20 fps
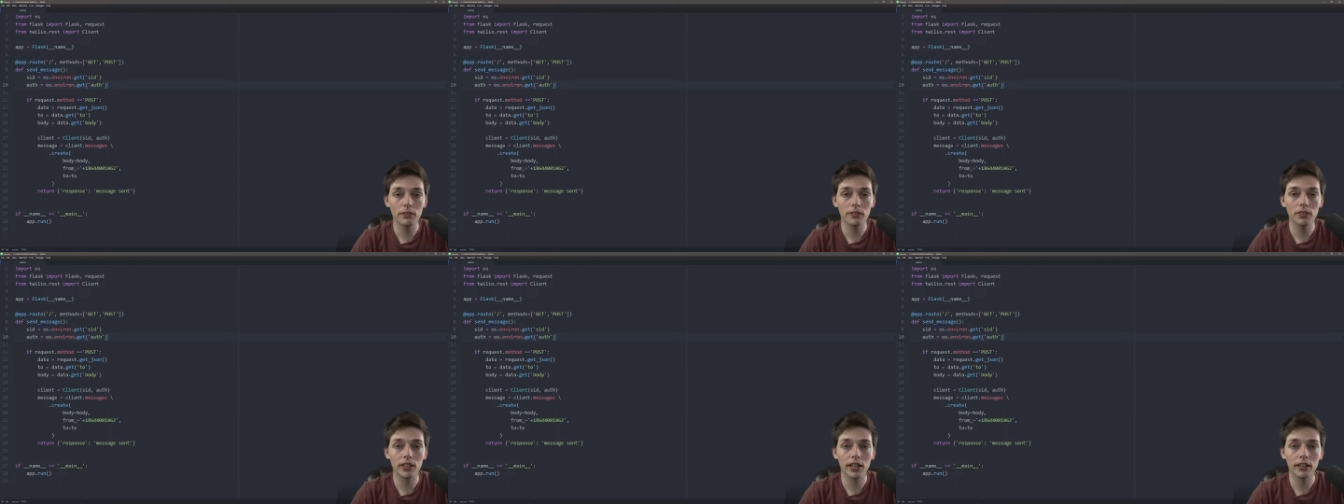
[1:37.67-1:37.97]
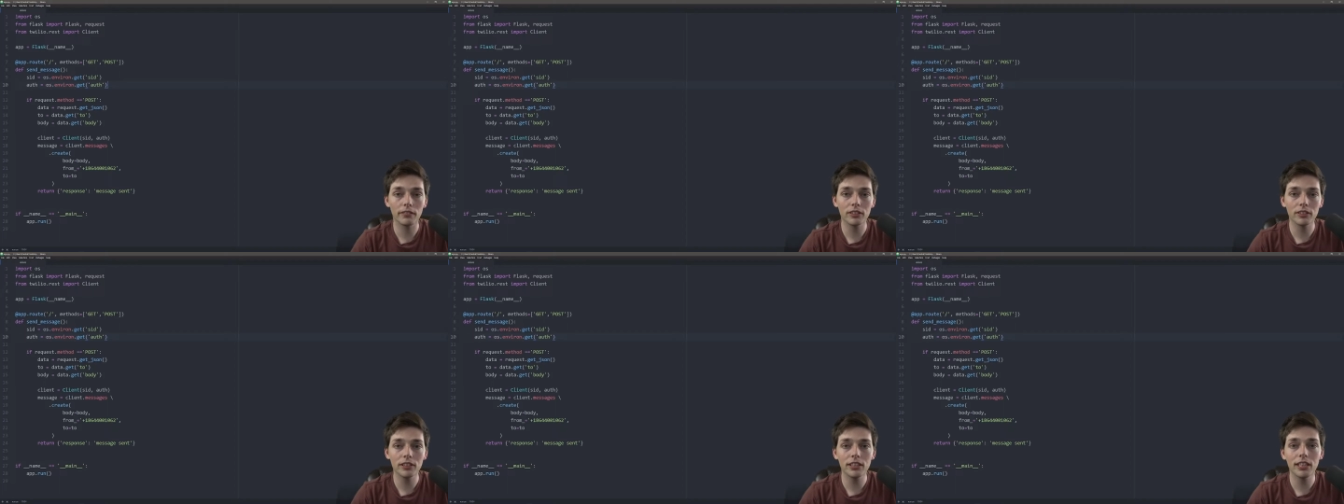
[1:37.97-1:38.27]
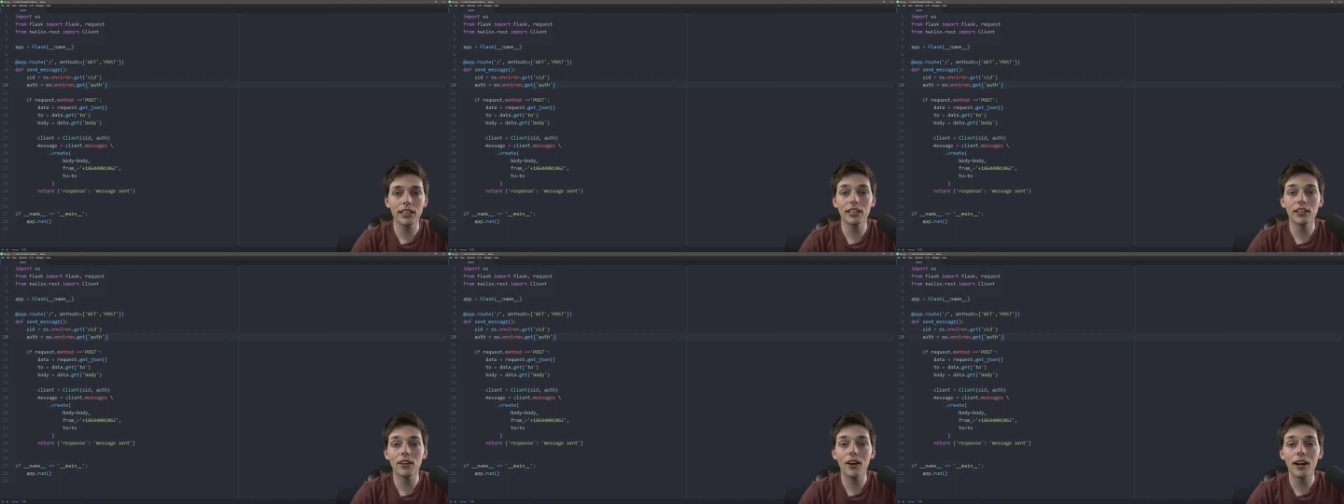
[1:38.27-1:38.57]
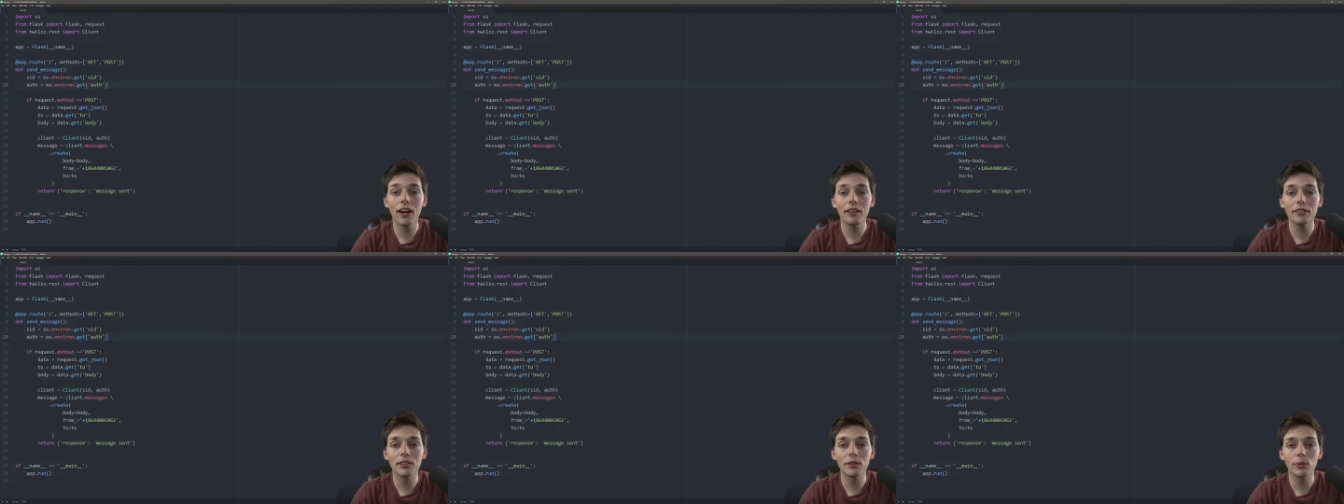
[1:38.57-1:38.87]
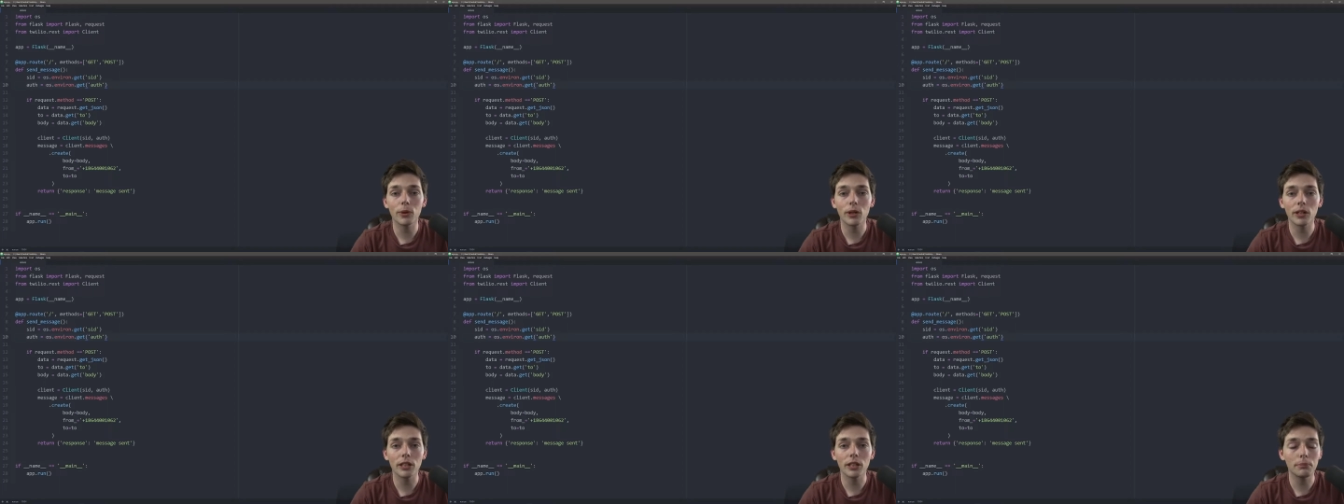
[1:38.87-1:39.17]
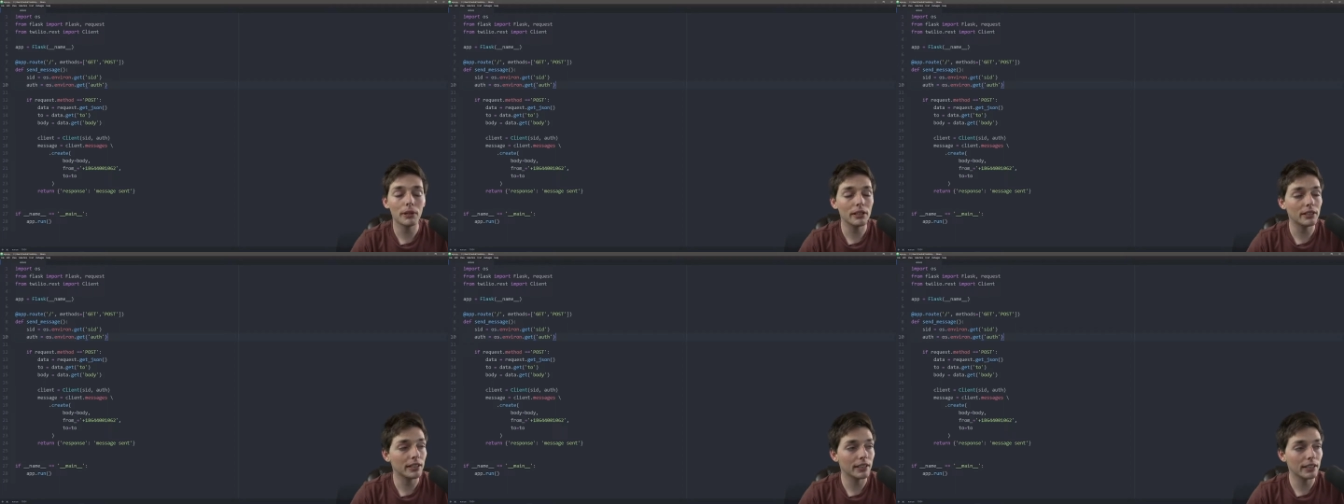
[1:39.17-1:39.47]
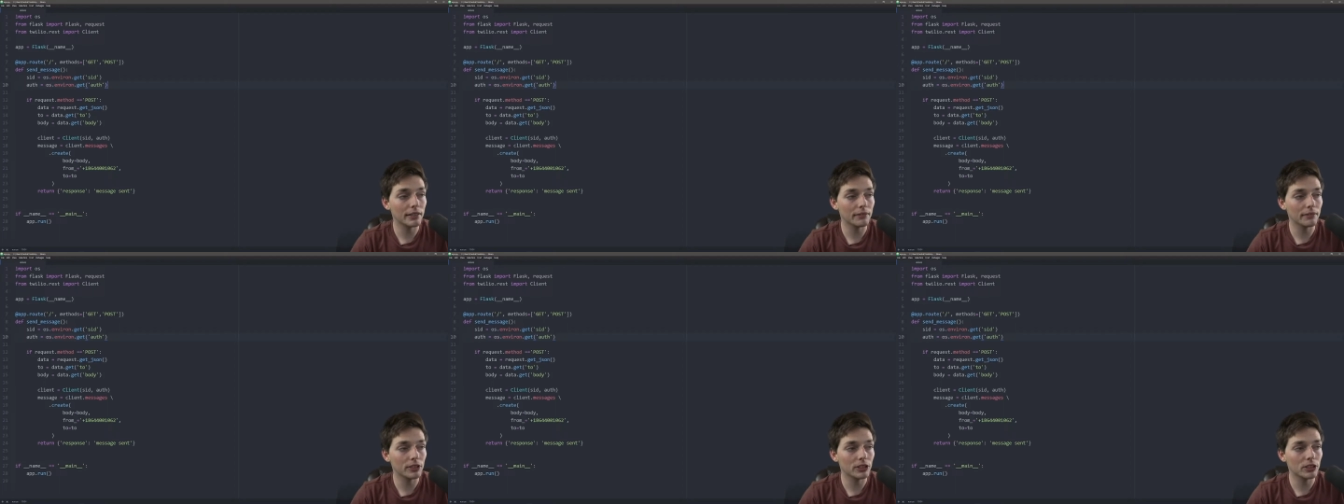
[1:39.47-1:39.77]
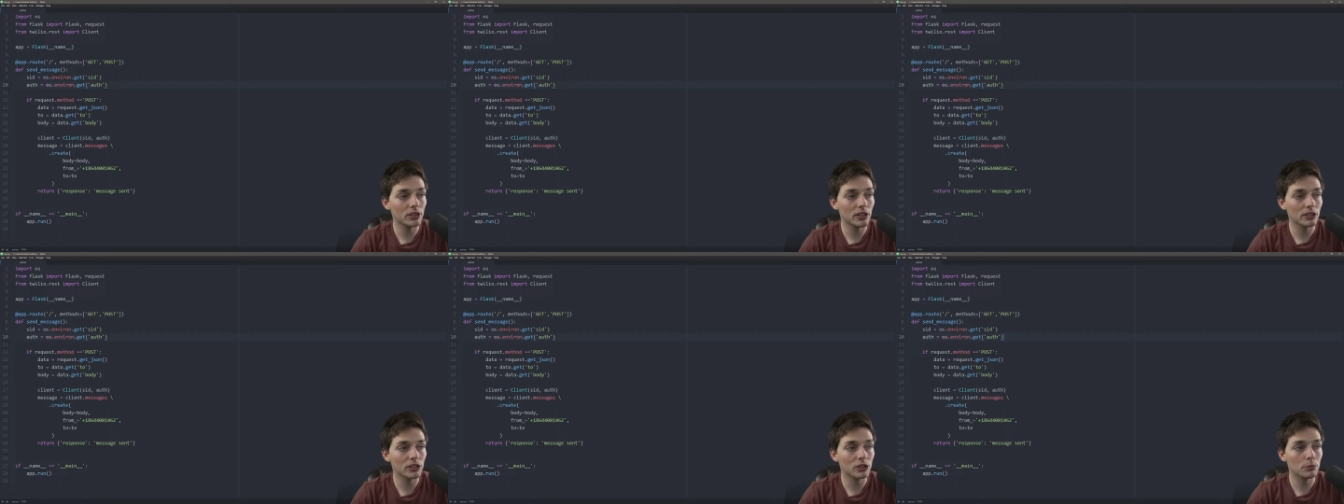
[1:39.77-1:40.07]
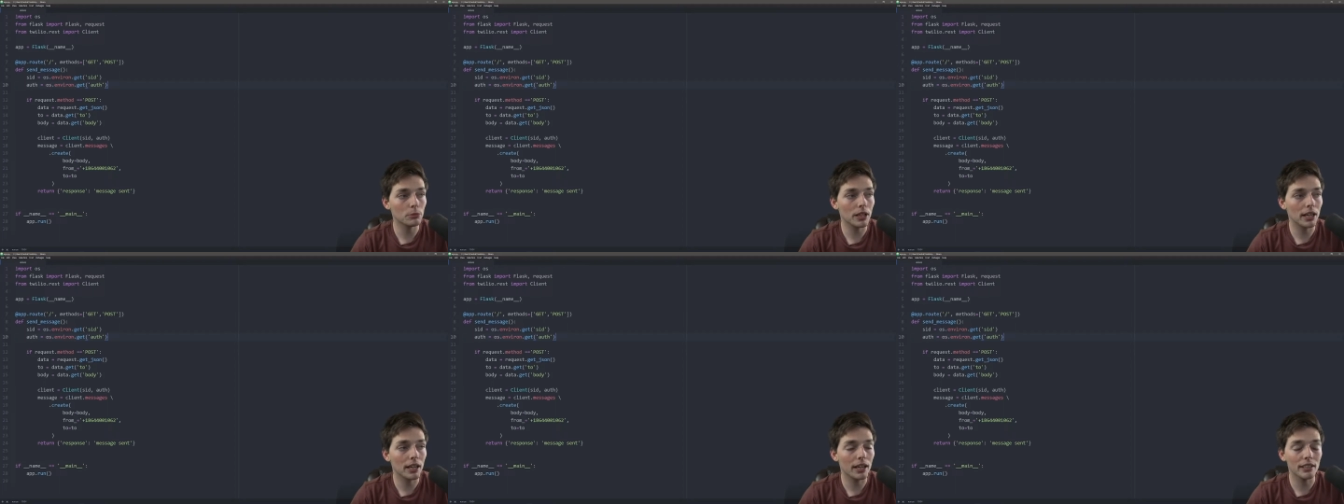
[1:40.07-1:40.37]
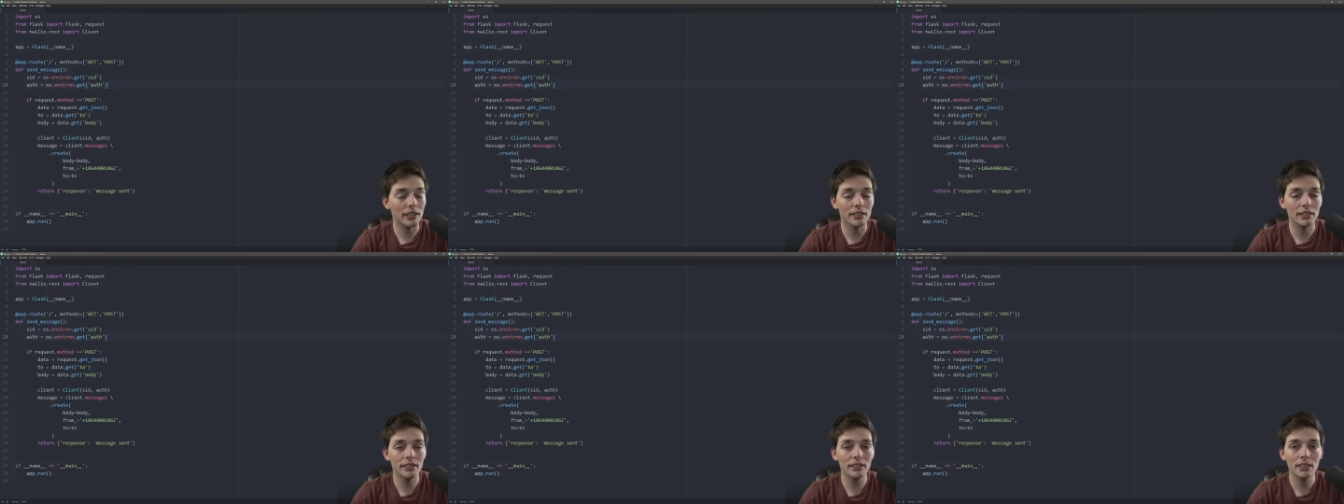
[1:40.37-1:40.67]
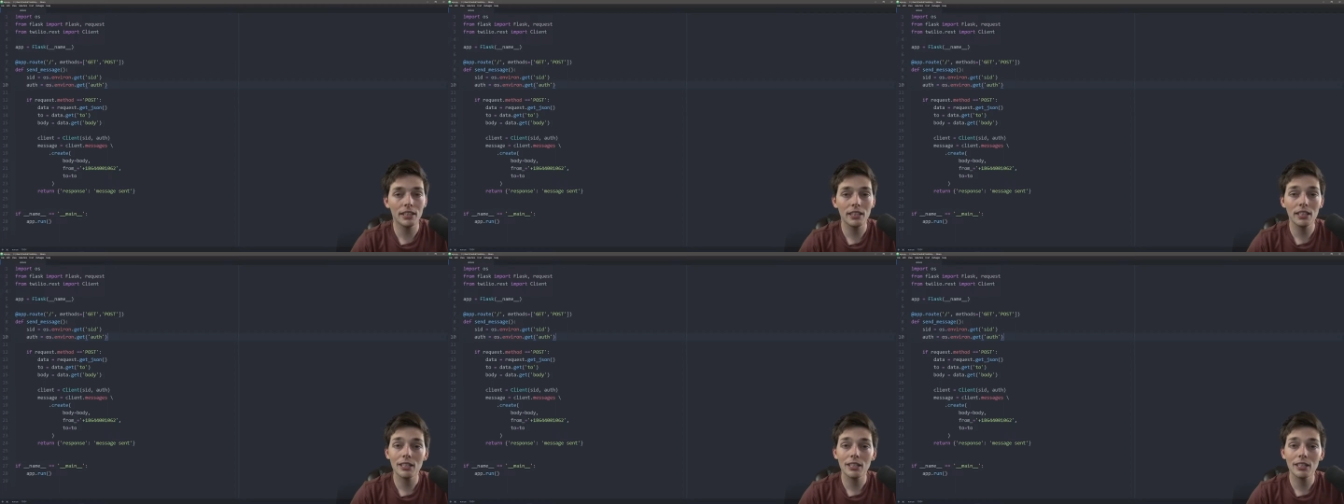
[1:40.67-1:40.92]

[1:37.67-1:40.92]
forever and not have to worry about the infrastructure behind it,